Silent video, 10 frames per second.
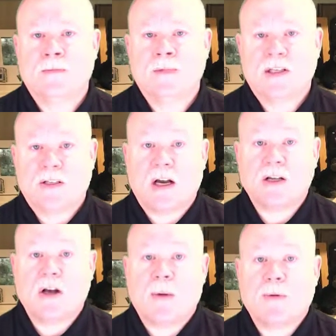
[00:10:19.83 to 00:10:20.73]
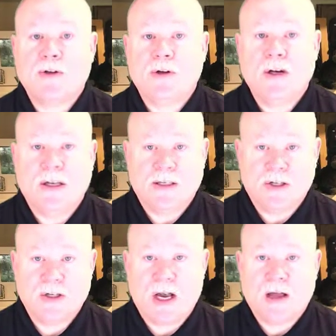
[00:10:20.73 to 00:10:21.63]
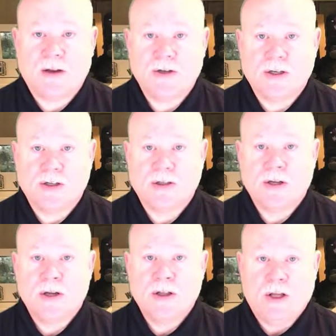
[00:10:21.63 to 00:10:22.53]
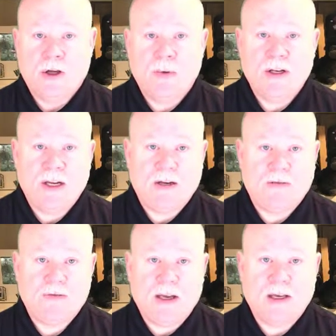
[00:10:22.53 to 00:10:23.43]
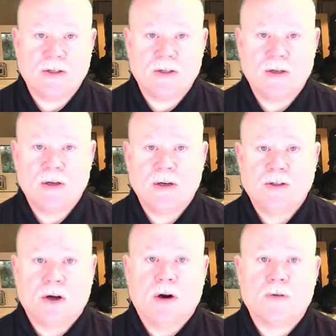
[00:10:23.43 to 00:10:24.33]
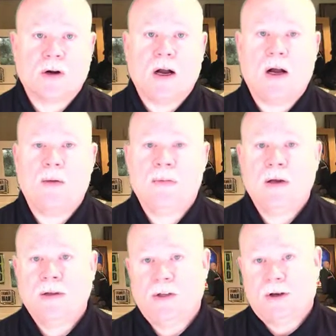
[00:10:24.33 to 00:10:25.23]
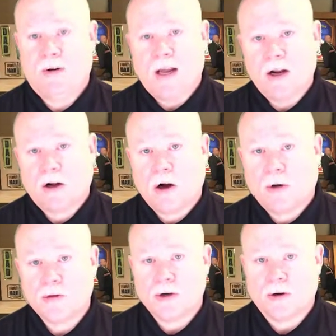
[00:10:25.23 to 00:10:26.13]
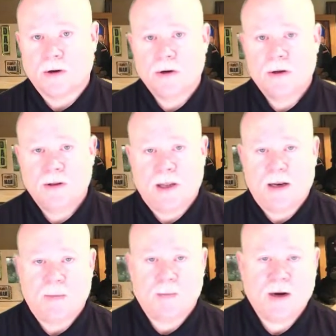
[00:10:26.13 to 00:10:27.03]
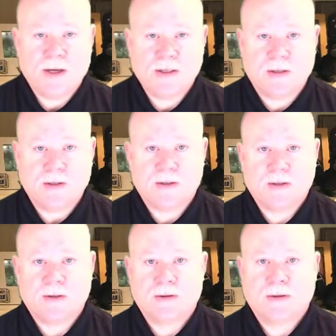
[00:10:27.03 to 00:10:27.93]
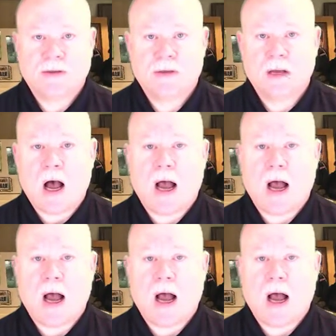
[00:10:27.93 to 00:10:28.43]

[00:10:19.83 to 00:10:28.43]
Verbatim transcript: Discuss opportunities and challenges that you would need to face to overcome to create a culture that embraces high